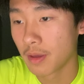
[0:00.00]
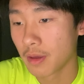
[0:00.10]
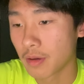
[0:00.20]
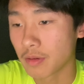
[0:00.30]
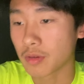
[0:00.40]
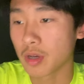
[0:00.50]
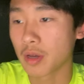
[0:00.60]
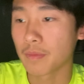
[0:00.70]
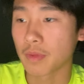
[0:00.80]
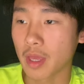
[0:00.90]

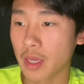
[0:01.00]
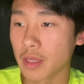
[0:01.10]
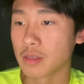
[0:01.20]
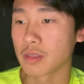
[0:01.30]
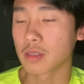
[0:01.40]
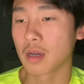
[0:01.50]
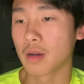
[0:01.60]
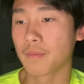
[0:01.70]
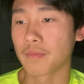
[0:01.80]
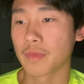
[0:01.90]
Okay, and
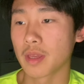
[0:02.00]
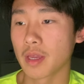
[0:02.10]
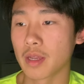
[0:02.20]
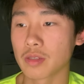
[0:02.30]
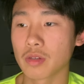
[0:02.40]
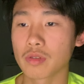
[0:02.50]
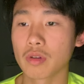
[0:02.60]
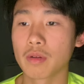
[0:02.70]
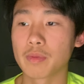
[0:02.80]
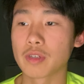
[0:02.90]
it is also
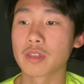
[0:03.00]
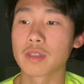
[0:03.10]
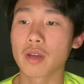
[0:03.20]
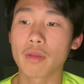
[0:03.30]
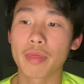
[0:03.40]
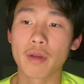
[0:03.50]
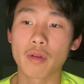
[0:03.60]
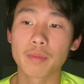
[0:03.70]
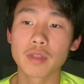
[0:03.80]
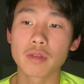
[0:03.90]
a bridging
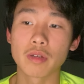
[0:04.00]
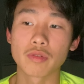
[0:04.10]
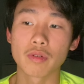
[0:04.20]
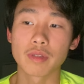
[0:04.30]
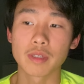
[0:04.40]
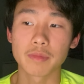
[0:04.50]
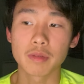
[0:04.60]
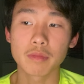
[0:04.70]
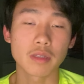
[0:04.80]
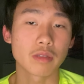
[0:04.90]
therapy to control the
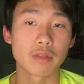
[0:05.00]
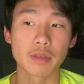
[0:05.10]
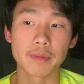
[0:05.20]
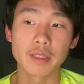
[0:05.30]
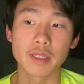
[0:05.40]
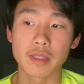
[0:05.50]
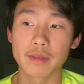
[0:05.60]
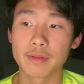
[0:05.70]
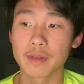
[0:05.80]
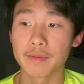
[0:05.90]
symptoms until demand
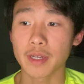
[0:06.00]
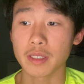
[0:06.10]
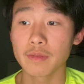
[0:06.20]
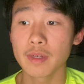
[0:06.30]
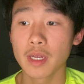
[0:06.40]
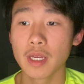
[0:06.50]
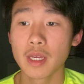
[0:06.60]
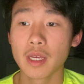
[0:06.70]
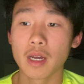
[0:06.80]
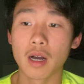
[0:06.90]
and effective.
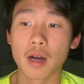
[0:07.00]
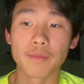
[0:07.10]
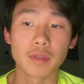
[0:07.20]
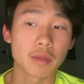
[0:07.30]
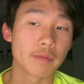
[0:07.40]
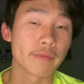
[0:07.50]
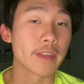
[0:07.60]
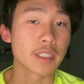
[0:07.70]
Some of the